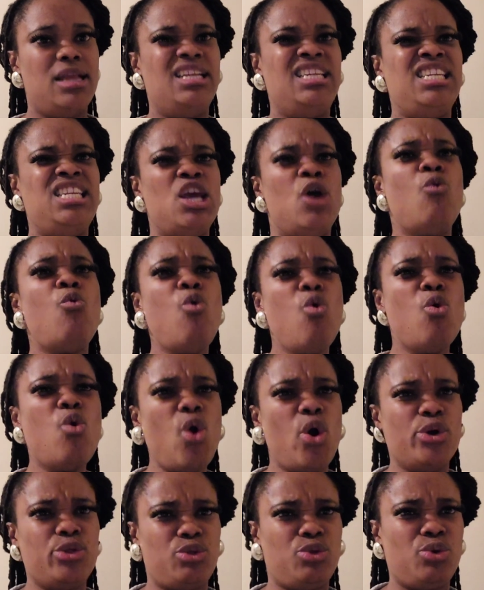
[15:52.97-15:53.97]
Ne will
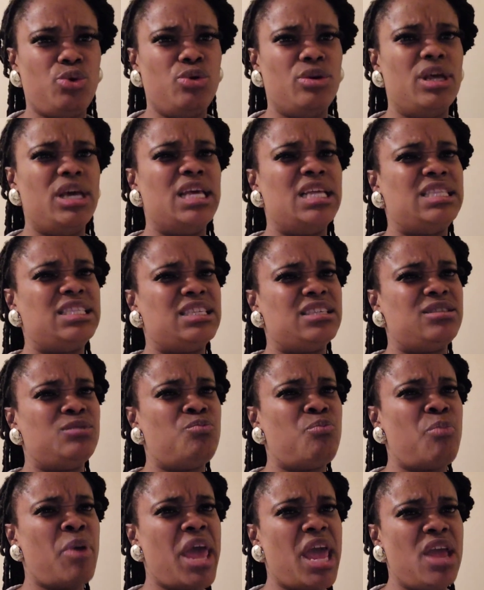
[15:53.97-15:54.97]
go through, it is
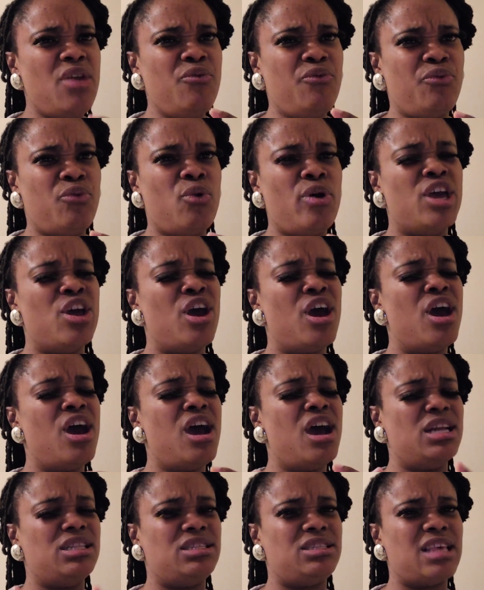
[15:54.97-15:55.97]
painful, it
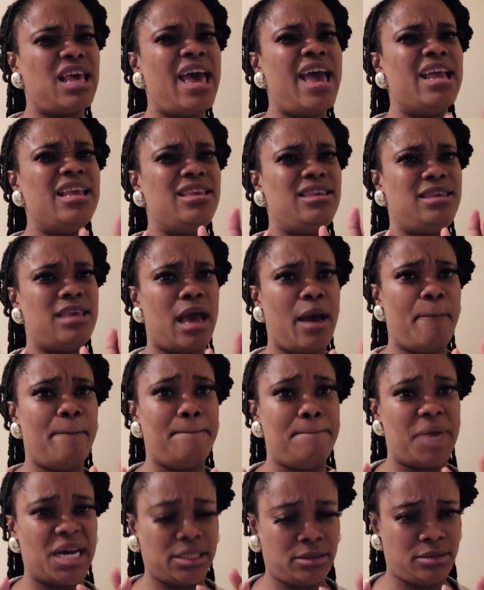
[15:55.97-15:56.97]
hurts, yeah,
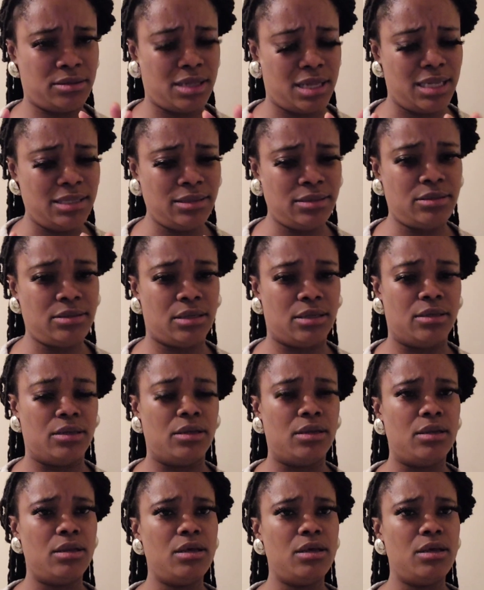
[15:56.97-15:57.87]
but listen.